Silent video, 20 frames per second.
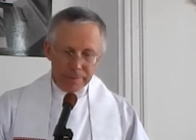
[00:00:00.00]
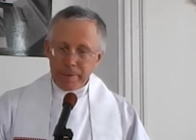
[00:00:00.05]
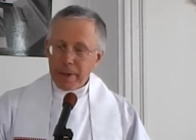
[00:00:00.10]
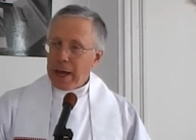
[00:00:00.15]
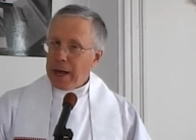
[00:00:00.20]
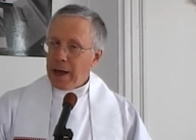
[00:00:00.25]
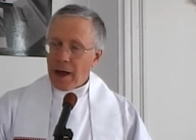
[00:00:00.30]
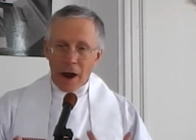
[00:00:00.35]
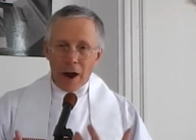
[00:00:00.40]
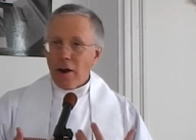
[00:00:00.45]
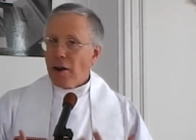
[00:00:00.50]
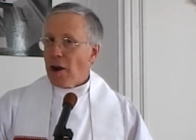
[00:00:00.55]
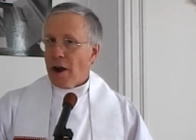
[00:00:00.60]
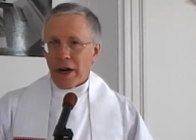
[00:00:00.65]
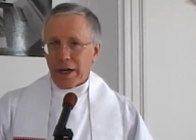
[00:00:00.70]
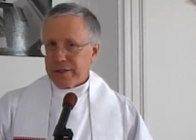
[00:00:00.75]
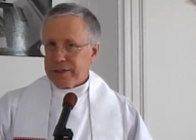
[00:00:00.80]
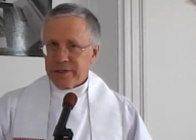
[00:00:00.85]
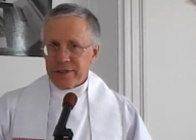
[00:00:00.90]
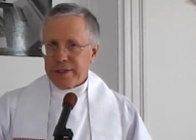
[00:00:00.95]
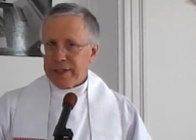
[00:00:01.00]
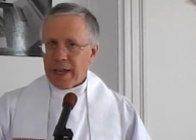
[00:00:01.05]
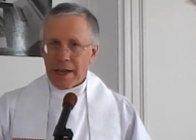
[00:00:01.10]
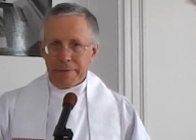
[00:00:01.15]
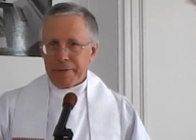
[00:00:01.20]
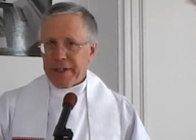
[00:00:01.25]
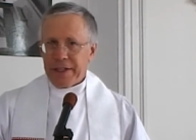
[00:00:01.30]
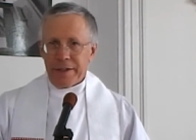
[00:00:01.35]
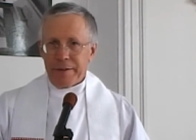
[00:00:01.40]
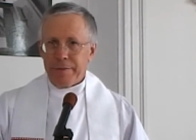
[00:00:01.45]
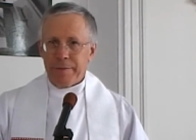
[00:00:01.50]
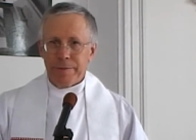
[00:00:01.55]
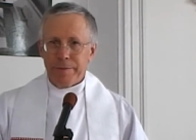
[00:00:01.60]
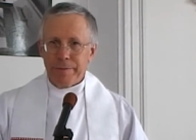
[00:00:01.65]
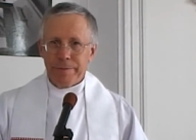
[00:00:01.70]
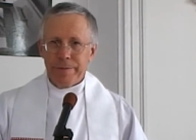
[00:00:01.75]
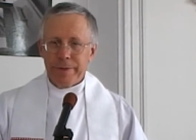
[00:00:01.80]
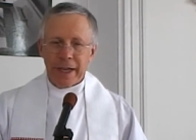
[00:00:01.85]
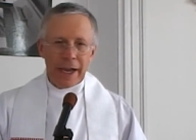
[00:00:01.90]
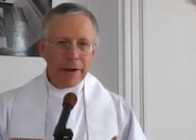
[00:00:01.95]
uh, our hearts heavy,
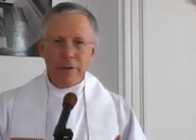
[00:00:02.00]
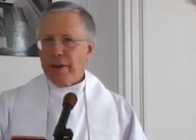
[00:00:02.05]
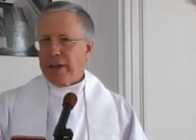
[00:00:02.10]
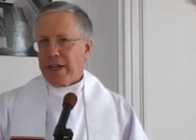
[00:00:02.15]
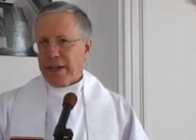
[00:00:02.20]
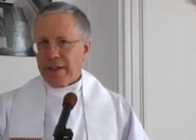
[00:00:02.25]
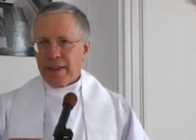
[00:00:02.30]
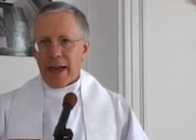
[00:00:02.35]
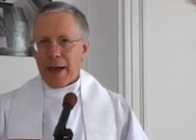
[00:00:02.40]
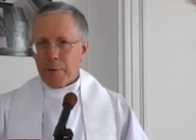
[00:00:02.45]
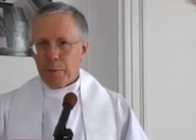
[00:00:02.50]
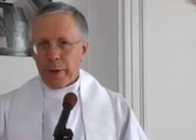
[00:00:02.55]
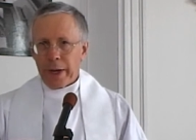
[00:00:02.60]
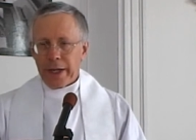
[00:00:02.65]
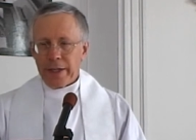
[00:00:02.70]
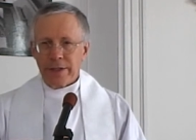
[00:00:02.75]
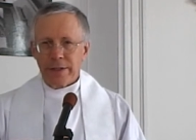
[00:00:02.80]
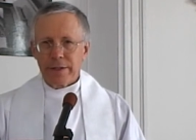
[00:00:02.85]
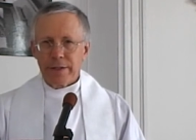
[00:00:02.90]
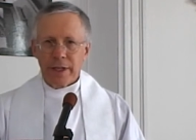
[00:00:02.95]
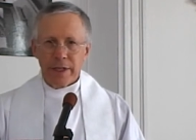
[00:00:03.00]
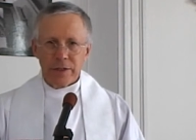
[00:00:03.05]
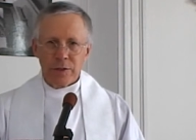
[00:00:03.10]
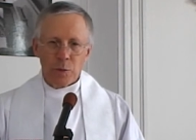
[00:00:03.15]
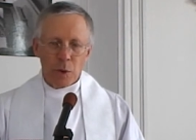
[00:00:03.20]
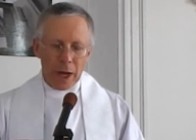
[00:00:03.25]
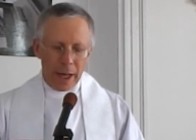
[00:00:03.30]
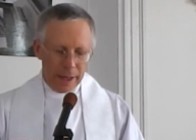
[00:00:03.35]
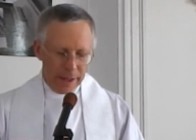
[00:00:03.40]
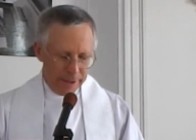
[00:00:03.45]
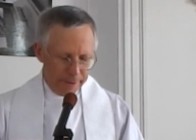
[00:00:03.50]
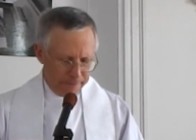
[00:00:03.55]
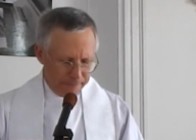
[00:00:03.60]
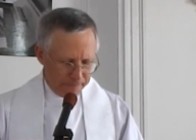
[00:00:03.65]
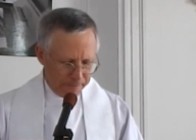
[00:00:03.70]
carrying that weight as well.